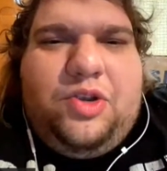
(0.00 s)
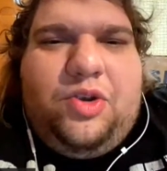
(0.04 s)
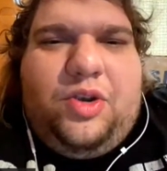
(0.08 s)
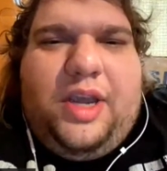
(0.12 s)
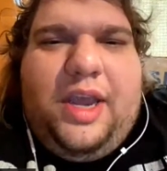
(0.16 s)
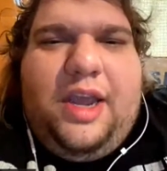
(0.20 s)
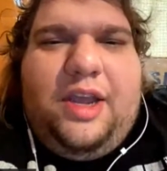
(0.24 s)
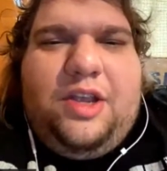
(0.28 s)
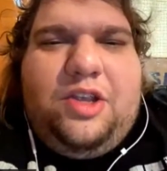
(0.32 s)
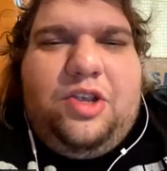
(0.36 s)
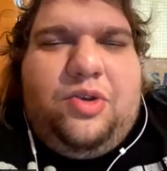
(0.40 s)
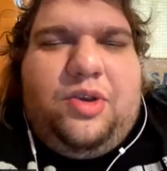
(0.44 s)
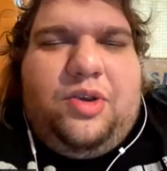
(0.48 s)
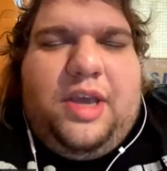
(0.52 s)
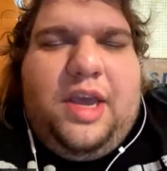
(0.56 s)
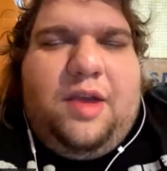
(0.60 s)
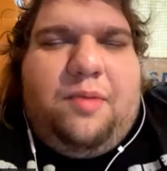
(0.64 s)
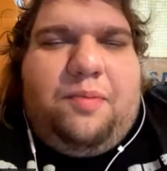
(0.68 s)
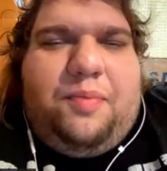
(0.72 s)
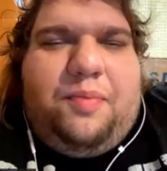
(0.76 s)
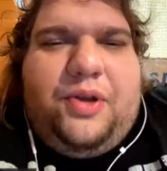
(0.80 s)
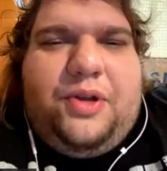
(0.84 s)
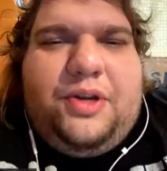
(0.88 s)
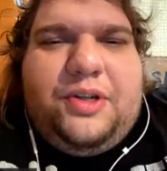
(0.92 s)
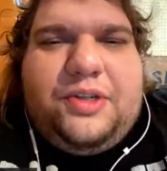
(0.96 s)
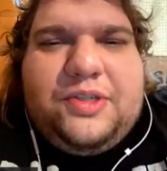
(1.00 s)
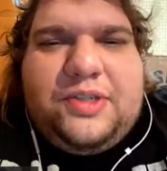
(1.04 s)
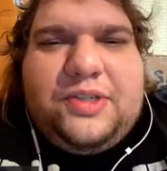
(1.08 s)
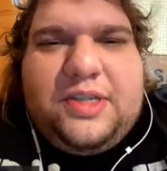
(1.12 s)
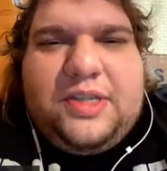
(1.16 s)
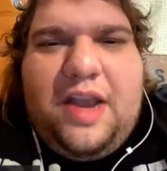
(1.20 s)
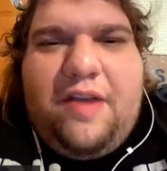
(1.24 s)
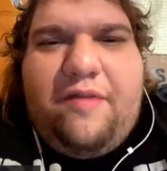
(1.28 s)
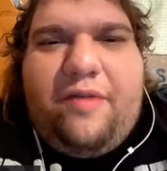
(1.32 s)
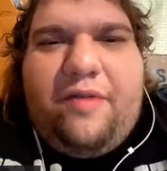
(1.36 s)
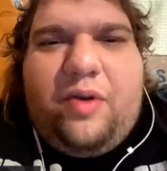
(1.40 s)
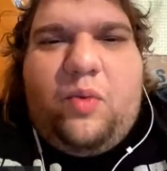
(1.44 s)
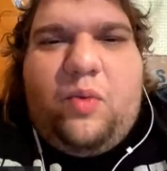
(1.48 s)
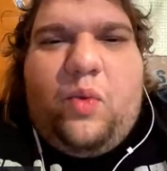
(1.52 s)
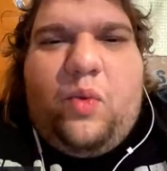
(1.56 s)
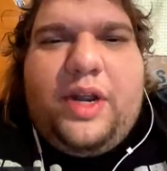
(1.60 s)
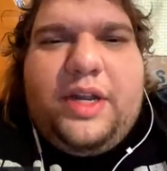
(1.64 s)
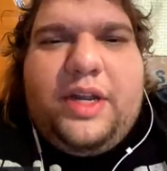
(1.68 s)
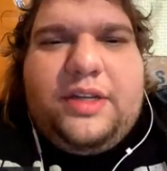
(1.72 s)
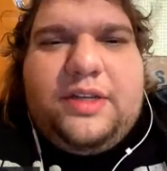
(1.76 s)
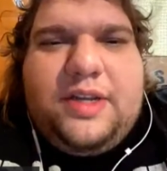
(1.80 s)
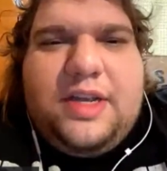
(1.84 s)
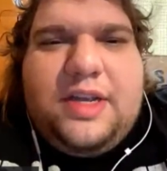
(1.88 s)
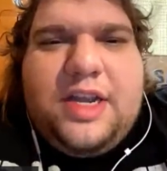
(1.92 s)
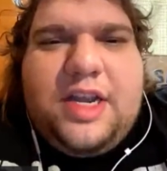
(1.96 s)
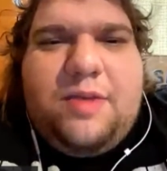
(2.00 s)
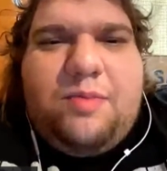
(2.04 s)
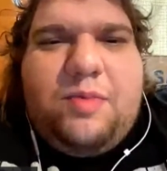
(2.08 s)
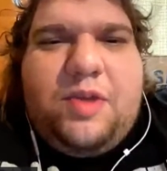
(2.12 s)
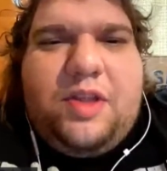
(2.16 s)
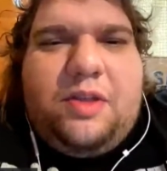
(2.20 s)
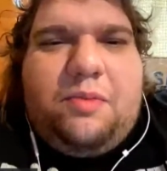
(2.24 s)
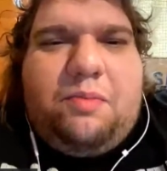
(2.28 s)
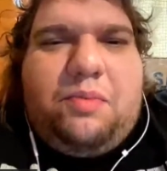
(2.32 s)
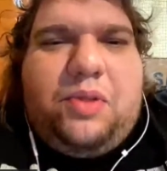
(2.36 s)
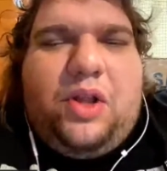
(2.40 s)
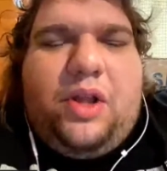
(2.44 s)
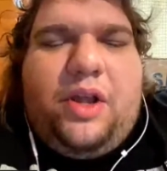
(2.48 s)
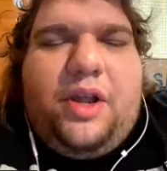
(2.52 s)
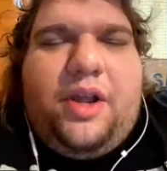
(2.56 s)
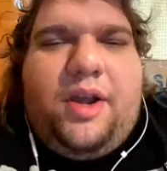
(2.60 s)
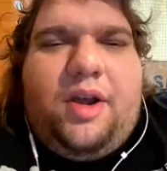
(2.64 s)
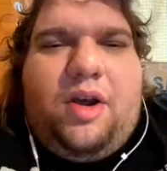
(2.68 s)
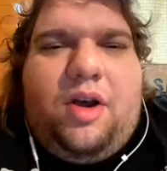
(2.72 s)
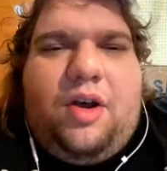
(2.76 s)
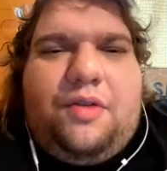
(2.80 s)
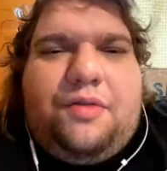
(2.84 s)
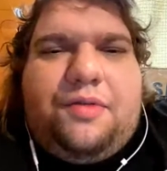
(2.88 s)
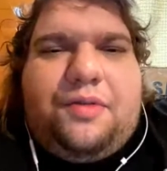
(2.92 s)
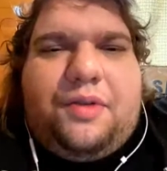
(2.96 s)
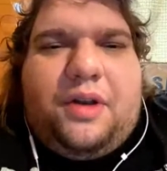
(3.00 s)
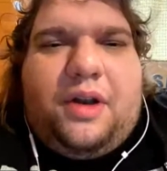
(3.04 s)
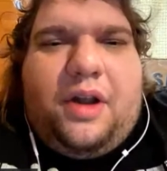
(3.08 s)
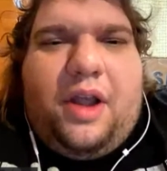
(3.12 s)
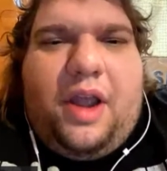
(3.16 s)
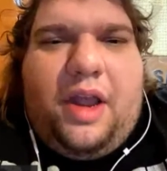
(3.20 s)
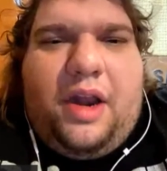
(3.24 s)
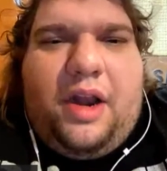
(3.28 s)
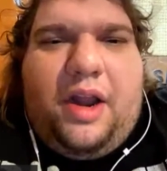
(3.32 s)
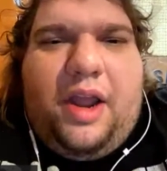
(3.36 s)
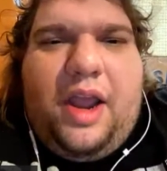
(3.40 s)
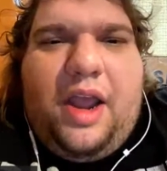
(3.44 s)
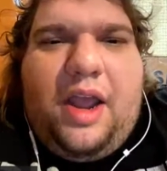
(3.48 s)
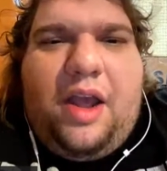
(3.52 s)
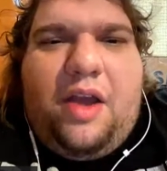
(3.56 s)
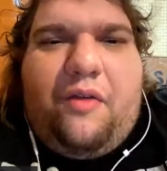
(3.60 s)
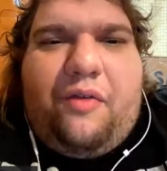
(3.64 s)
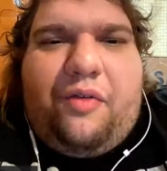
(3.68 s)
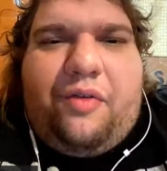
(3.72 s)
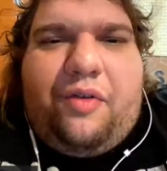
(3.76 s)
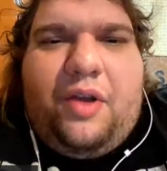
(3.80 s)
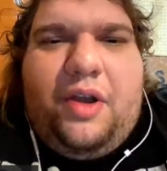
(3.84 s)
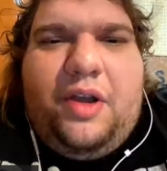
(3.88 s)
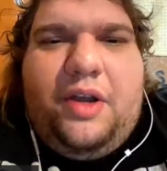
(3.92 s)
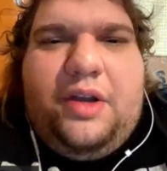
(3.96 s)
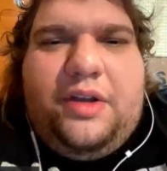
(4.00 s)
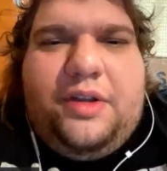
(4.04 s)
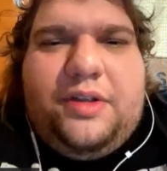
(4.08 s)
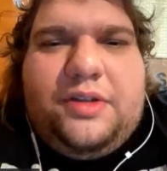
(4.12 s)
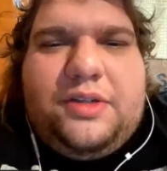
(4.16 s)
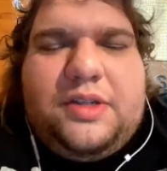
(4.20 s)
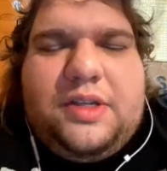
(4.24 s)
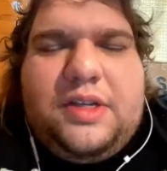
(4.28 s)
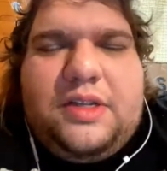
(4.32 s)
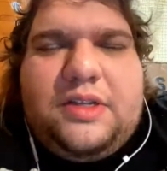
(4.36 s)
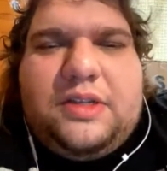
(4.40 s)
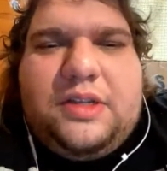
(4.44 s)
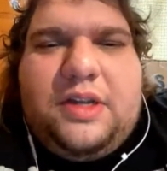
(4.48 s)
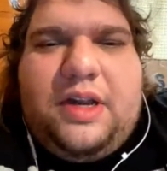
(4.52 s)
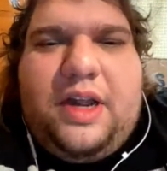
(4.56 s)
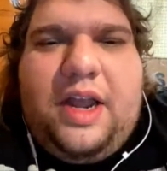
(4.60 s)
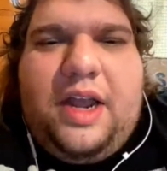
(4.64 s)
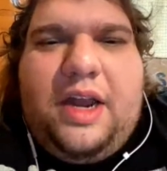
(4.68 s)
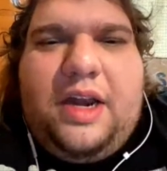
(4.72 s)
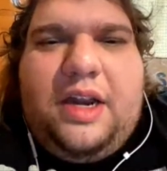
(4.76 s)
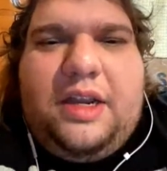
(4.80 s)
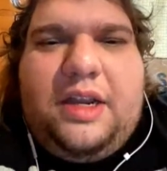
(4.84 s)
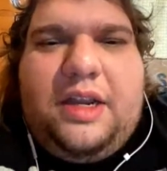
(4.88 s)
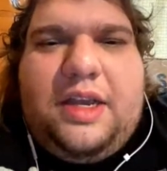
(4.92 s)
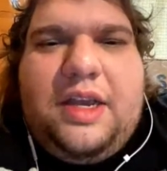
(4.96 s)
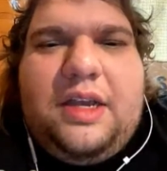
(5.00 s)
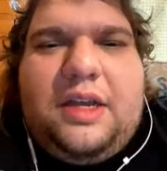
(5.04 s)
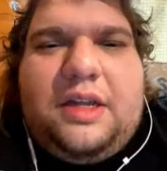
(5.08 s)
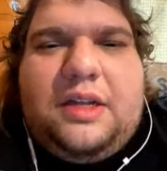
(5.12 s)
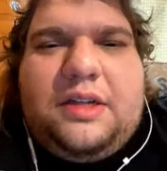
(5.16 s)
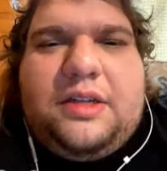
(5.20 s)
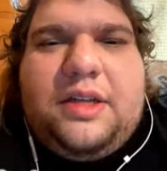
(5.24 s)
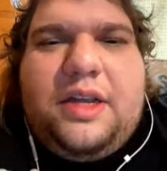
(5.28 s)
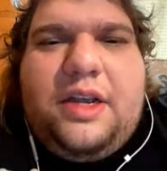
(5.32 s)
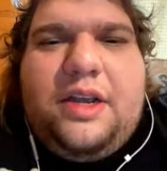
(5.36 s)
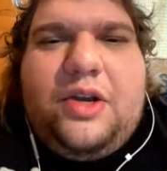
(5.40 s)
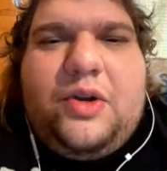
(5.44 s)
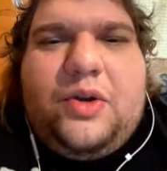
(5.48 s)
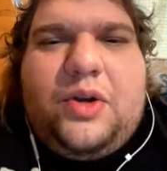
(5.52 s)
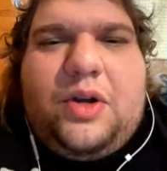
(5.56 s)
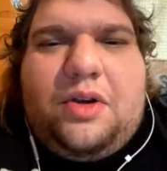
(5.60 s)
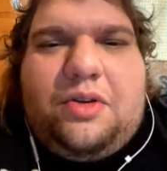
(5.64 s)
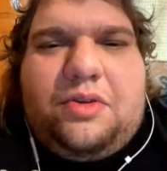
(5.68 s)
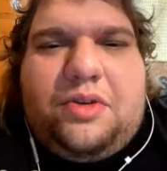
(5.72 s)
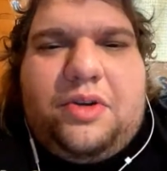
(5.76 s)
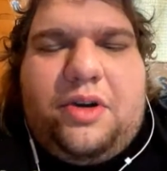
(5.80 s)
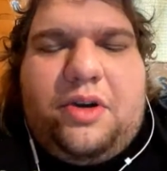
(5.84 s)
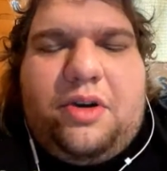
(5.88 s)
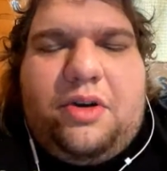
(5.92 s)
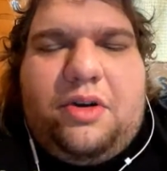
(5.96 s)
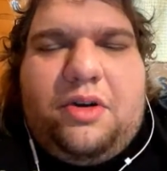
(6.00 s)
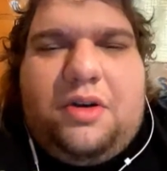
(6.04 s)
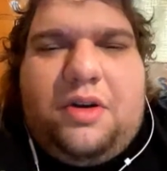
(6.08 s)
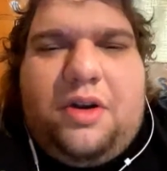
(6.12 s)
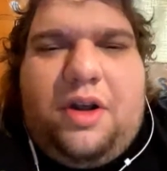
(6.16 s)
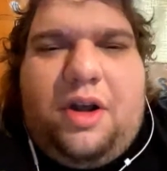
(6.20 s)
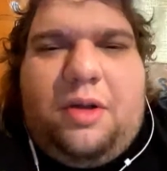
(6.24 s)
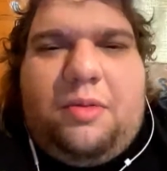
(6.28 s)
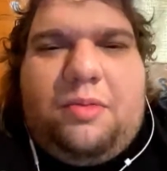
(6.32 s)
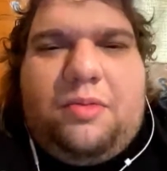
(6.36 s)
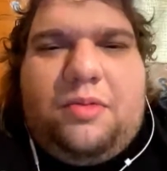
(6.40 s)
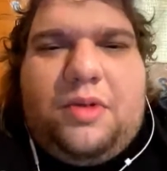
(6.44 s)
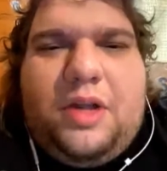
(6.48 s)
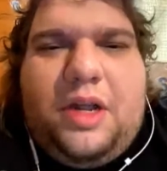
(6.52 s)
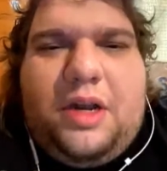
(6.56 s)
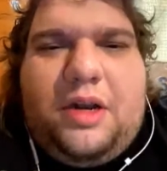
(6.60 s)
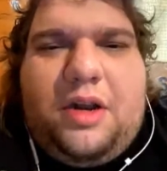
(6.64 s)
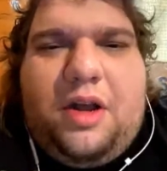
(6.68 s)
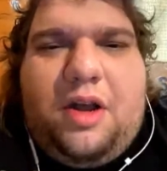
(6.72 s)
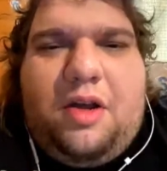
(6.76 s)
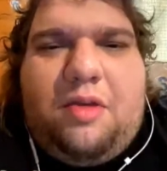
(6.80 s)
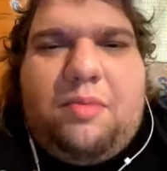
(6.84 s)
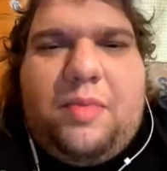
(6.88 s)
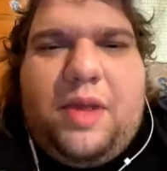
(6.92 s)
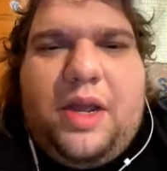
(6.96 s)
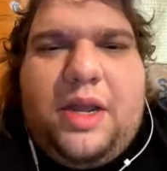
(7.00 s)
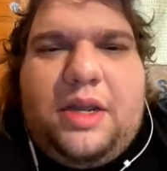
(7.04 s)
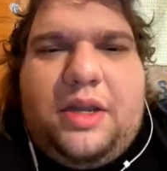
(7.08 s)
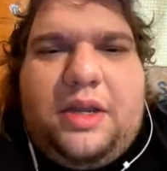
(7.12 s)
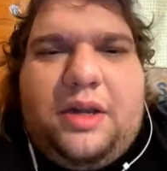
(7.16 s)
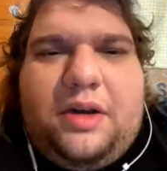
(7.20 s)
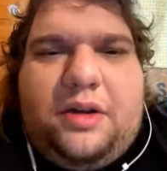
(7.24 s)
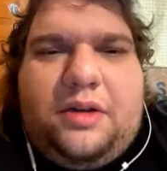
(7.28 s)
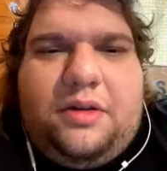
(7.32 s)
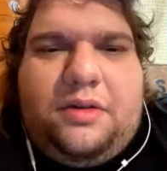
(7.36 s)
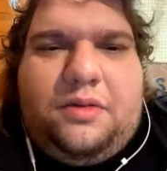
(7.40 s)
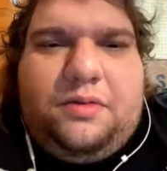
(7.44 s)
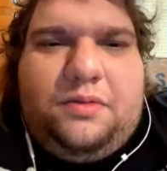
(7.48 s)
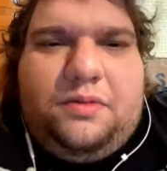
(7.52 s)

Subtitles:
You can't put a 7-win team in the playoff and have Cincinnati kicking tail all year and not making